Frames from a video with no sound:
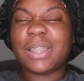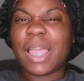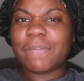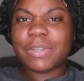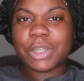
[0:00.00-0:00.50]

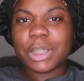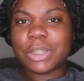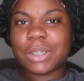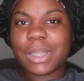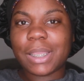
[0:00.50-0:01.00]
life
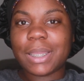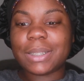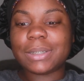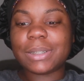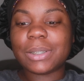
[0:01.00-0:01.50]
changes i
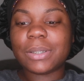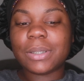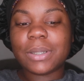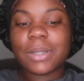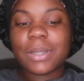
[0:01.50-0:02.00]
guess
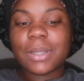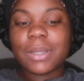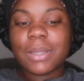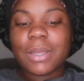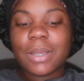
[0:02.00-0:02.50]

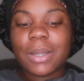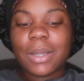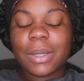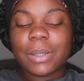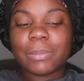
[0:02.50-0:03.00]

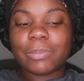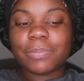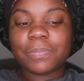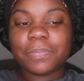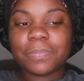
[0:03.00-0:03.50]
um